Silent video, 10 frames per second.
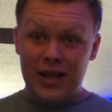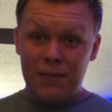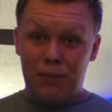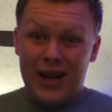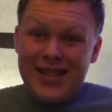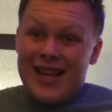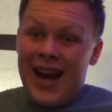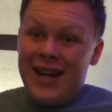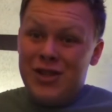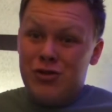but it's
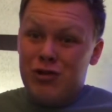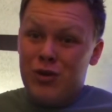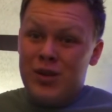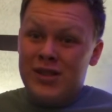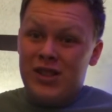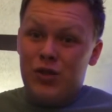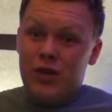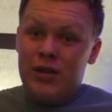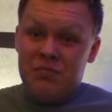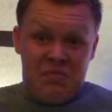kind of true
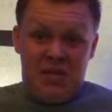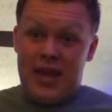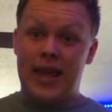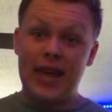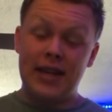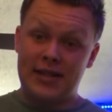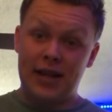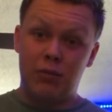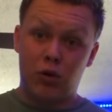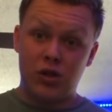considering he
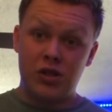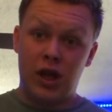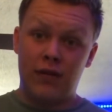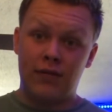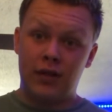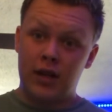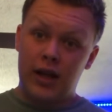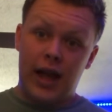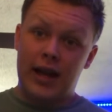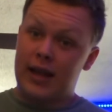did more stuff.
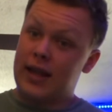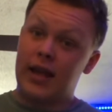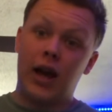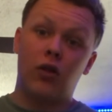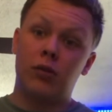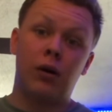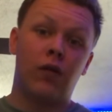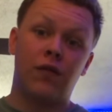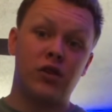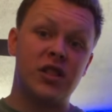And he held the
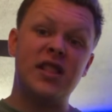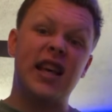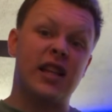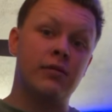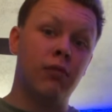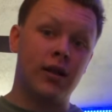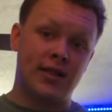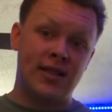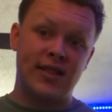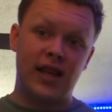belt for 6 months
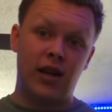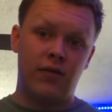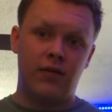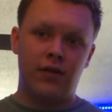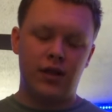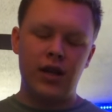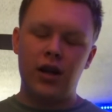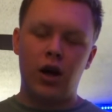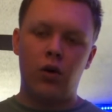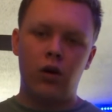instead of,
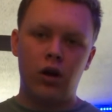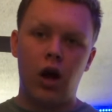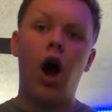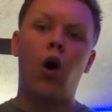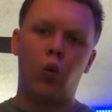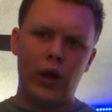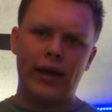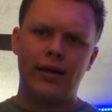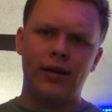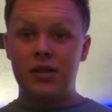a
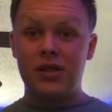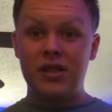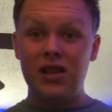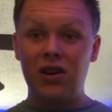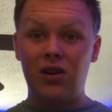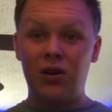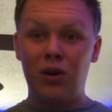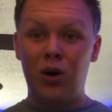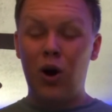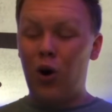week. But still,
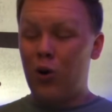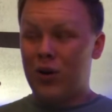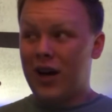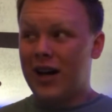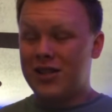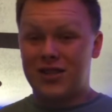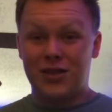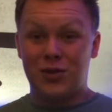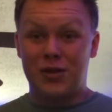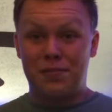oh gosh, this
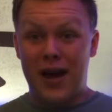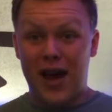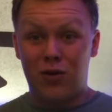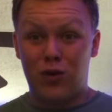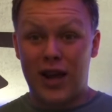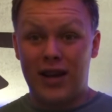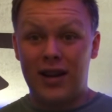was a bad reign.